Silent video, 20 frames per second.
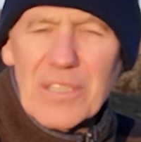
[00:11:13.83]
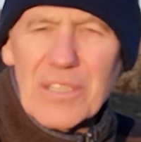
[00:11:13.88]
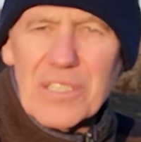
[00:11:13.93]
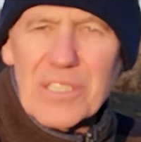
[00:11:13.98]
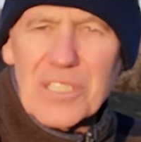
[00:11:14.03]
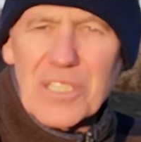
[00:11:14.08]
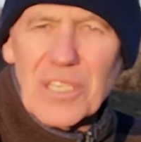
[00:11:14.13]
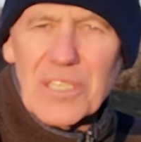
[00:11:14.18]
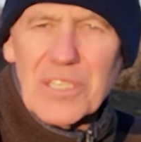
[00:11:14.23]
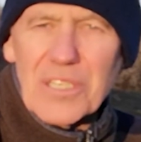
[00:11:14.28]
the
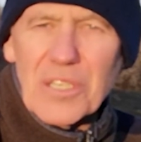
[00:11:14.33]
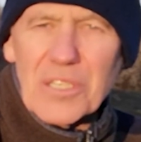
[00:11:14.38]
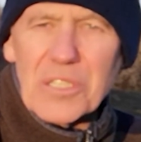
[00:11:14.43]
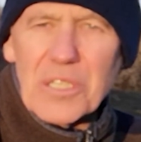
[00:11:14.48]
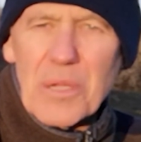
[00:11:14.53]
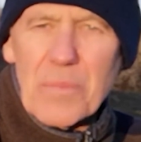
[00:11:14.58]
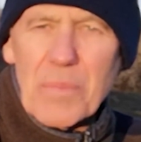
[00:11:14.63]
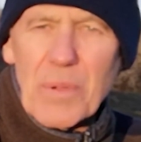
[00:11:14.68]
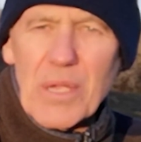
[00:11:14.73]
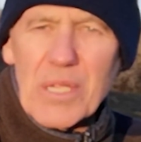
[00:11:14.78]
sun
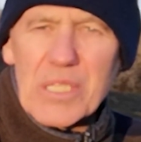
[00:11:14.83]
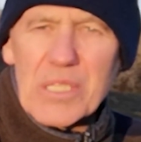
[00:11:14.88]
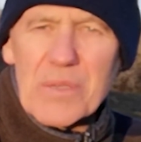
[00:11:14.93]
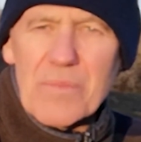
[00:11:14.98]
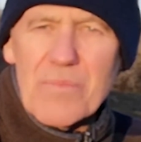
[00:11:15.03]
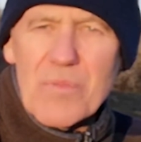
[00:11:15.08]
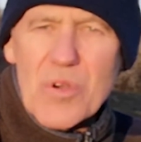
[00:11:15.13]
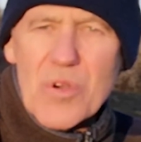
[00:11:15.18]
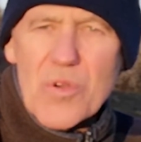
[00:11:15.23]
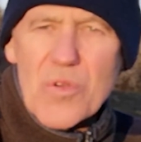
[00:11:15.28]
doesn't appear to
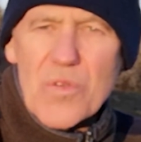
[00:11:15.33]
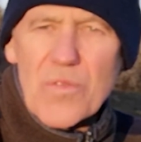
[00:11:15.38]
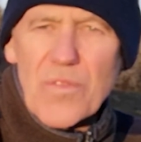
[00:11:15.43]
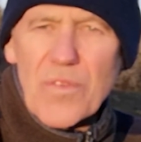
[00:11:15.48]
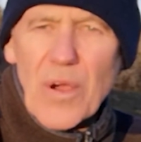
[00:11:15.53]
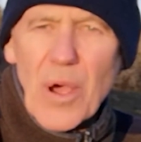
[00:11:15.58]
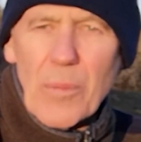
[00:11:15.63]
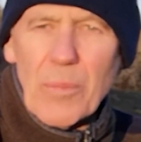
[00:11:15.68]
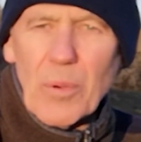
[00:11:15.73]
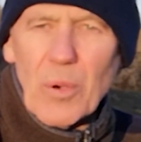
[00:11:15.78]

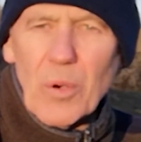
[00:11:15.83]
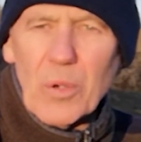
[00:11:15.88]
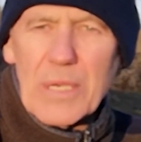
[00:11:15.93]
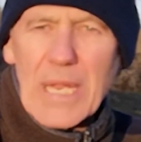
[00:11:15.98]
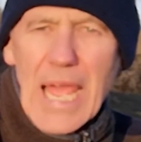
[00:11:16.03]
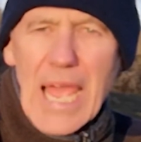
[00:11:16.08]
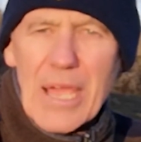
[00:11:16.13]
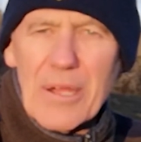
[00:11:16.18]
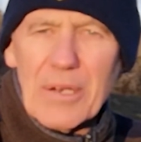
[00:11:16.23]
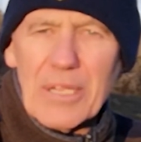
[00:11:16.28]
move up or
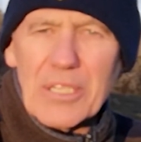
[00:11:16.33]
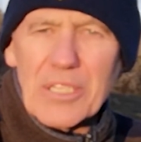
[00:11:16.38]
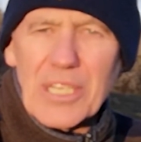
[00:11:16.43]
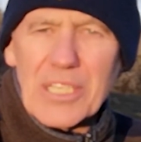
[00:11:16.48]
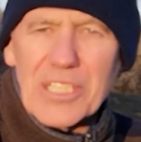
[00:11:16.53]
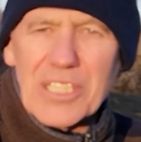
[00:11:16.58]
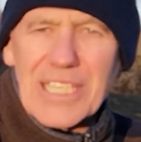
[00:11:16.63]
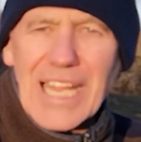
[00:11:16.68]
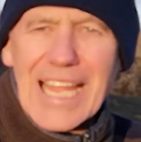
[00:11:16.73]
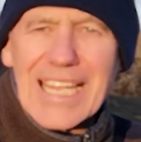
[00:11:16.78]
down, it
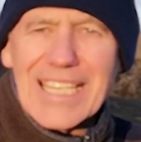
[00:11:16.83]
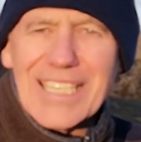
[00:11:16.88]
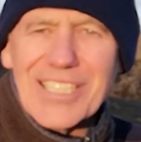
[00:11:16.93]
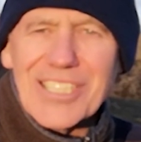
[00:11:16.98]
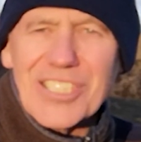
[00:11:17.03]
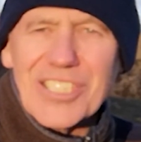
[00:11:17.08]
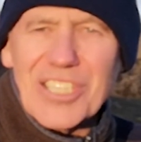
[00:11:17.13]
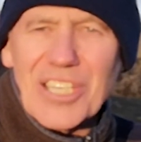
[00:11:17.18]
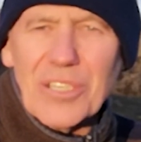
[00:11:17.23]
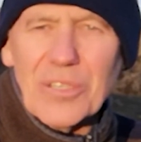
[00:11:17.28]
just
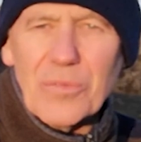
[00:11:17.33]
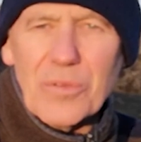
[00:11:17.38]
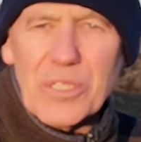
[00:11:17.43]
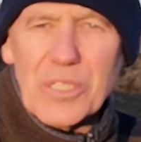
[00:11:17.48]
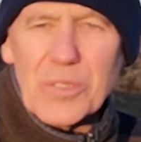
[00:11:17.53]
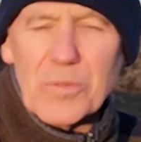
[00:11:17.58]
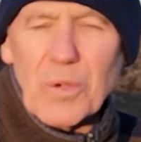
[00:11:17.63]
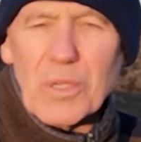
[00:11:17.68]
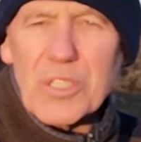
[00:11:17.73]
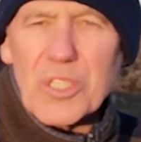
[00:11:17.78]
stands still,
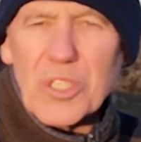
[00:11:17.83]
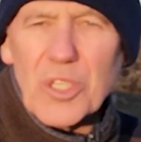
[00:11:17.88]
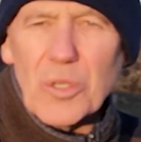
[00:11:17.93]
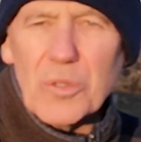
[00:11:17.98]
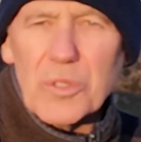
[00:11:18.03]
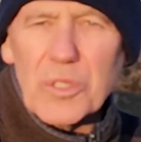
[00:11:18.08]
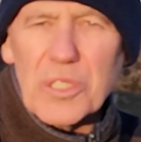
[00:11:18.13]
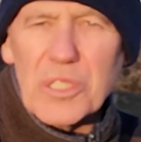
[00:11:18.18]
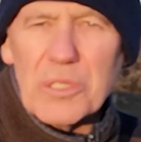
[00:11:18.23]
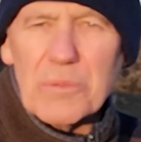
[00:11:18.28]
which is what
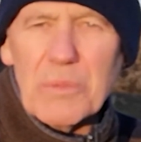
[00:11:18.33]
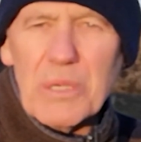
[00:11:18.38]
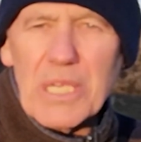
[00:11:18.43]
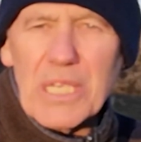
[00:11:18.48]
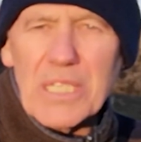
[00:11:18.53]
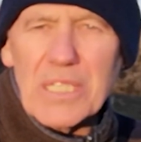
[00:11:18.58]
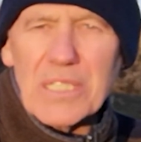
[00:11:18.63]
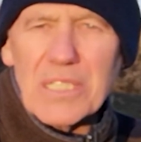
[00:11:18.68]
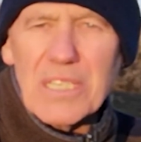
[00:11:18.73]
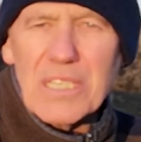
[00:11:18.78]
solstice
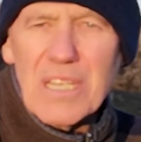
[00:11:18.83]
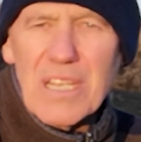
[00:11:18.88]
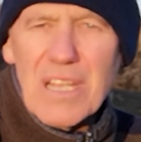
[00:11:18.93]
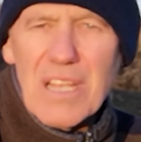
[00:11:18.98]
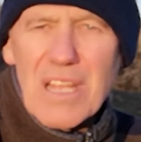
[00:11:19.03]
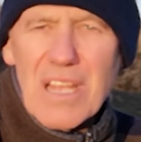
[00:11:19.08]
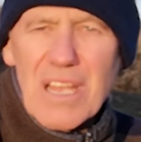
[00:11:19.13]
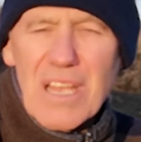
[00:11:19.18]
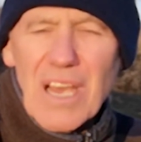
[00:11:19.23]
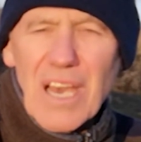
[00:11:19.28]
means.
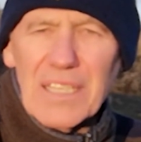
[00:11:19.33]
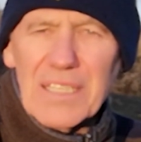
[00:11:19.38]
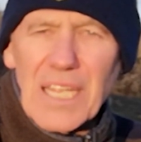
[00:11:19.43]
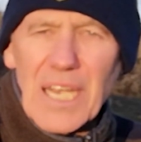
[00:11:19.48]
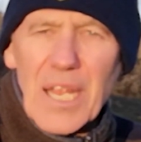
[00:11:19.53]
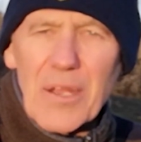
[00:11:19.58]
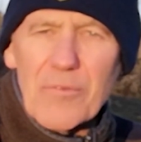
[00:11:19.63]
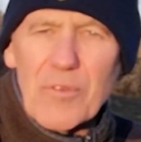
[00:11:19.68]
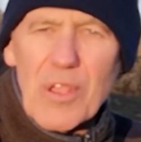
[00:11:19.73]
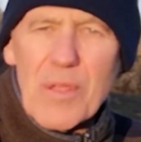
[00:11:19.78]
And
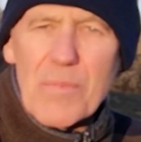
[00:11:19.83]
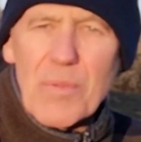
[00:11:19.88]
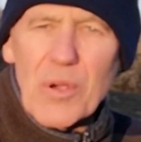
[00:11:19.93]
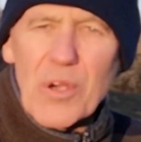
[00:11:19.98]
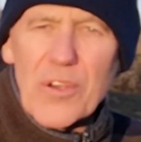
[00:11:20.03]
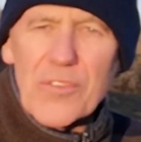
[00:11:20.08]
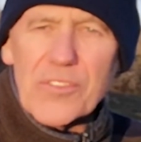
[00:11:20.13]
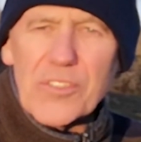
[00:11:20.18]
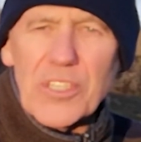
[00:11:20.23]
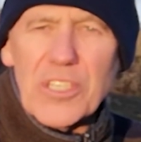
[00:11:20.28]
then it
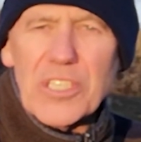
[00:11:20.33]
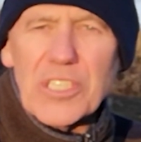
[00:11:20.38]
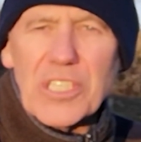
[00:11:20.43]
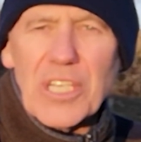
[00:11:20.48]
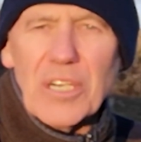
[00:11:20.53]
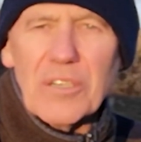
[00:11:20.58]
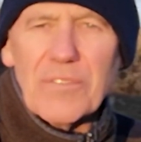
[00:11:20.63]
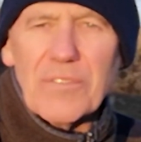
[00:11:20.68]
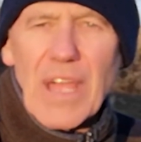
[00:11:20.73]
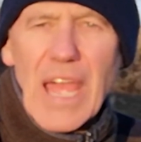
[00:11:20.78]
rebirths
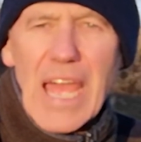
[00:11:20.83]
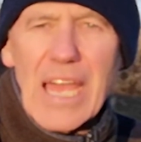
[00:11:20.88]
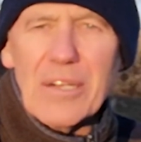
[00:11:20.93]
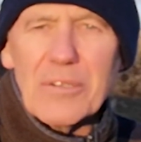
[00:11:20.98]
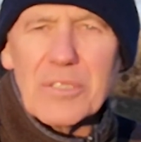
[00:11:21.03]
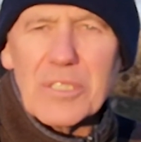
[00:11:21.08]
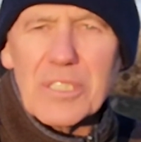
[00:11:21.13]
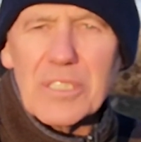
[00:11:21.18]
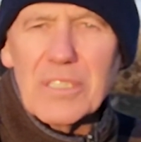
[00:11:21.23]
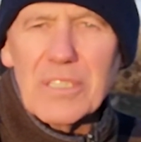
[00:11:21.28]
itself
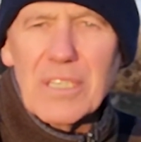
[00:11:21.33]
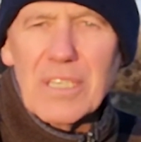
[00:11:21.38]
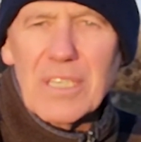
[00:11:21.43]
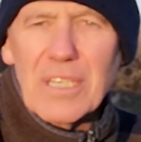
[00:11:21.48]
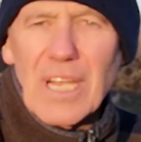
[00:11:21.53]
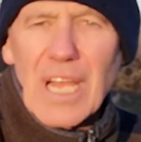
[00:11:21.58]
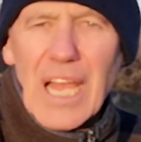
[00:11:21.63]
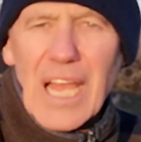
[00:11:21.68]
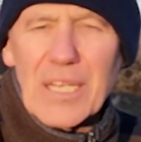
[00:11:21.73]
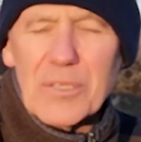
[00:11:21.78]
out
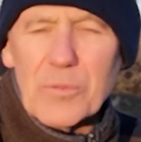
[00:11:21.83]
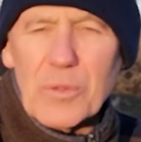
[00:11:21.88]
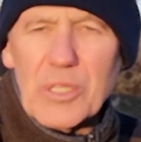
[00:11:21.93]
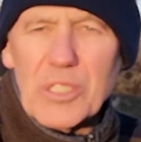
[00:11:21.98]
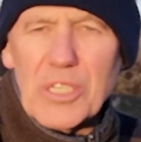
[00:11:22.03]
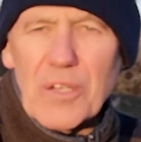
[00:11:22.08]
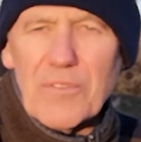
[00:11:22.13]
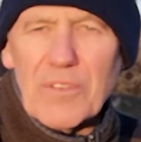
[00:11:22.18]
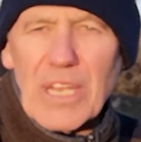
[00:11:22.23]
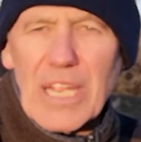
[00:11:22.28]
as we
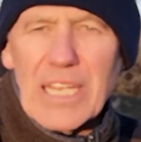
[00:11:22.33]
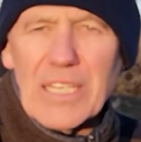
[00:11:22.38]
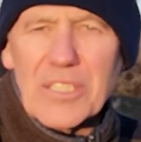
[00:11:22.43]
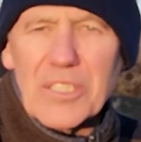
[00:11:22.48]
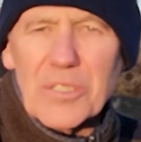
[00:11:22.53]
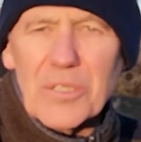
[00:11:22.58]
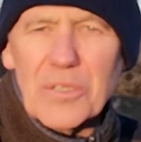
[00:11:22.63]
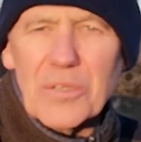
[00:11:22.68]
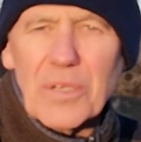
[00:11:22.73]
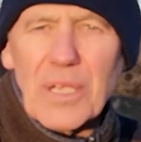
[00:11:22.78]
shift
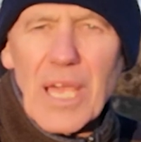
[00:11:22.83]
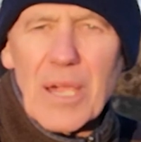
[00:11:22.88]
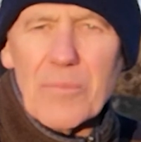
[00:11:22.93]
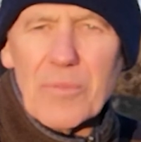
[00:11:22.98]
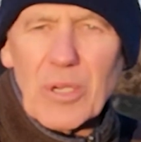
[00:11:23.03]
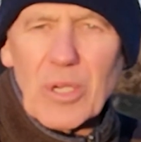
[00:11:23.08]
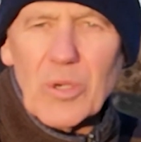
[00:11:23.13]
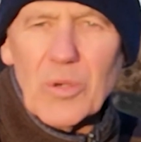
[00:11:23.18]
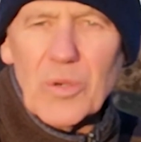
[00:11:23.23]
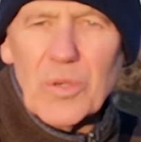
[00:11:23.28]
into
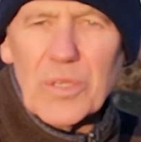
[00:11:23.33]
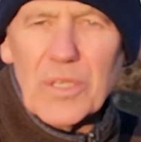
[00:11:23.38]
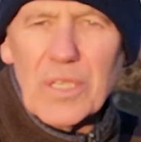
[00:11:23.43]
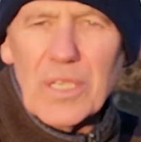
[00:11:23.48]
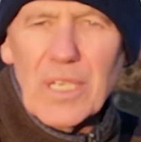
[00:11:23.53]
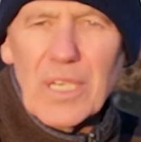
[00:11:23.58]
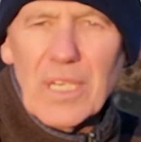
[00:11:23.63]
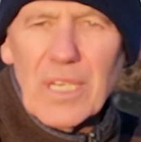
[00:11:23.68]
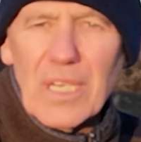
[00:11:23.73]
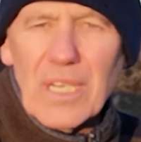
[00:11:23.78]
Capricorn
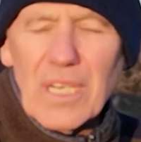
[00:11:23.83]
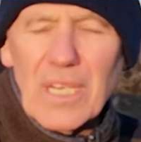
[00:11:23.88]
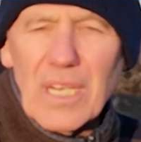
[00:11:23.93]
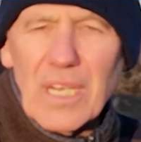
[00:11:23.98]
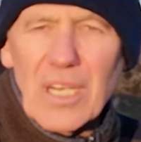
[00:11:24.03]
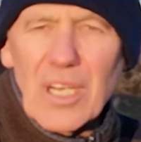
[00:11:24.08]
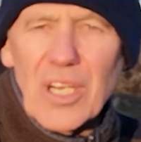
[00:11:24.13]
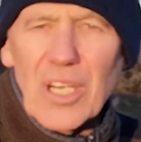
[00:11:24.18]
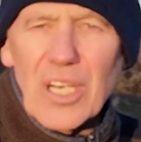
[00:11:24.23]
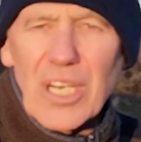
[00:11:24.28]

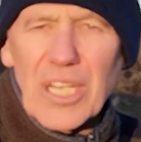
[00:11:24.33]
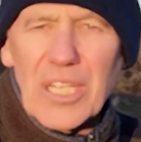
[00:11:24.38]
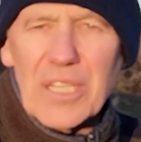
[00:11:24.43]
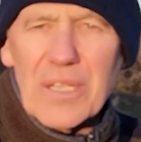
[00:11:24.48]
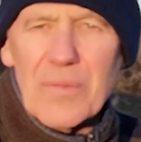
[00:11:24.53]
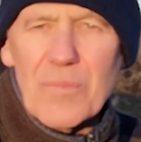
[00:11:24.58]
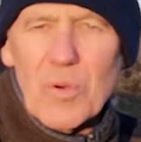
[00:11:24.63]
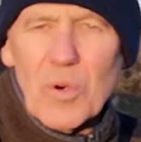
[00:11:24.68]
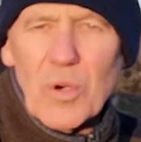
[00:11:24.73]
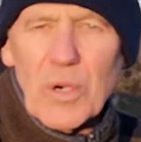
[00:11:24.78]
uh, early
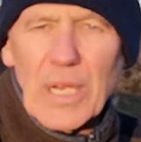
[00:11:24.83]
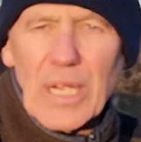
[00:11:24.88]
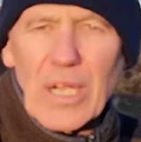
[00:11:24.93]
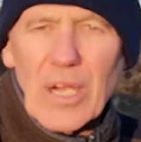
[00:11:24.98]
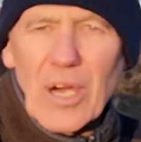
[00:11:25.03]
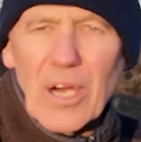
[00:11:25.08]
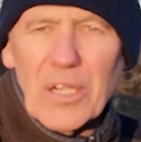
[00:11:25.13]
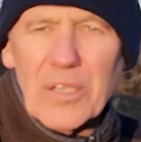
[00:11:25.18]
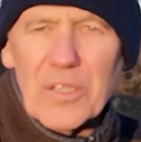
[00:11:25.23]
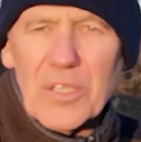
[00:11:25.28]
in the morning
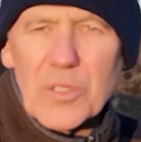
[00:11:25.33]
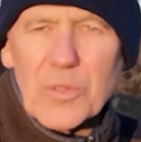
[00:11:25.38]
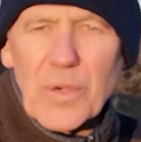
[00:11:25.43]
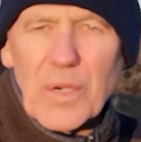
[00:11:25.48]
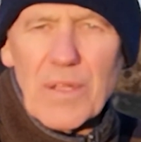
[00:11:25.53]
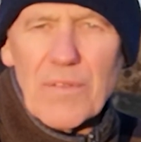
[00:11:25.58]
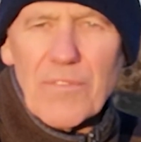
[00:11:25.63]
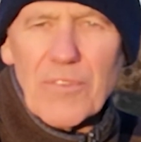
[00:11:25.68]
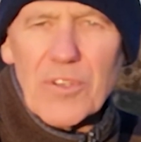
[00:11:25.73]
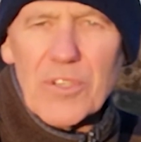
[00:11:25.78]
on the
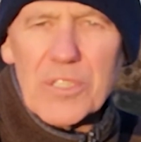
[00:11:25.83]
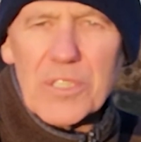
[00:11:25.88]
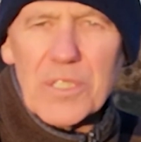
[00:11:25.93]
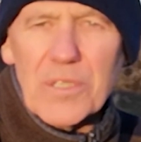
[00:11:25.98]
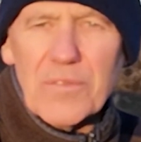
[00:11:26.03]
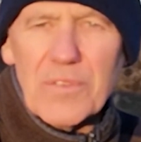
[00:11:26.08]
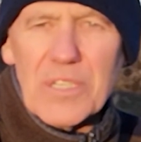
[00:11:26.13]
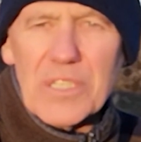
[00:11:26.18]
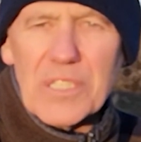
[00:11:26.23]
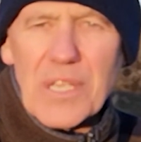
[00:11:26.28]
21st
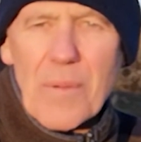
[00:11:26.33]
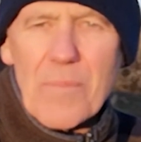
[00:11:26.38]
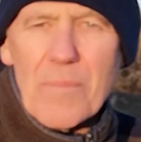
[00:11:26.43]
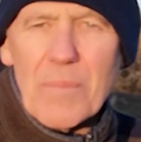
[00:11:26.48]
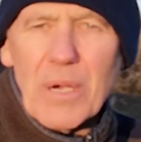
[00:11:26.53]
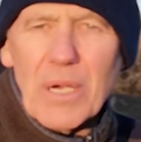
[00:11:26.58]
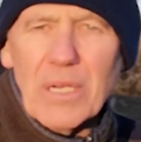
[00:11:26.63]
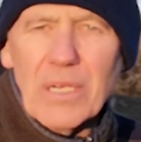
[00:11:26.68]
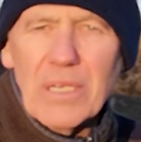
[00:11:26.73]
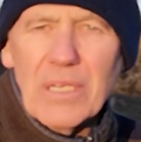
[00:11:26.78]
of
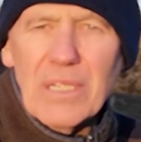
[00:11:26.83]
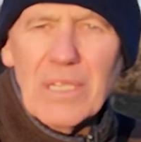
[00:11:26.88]
December.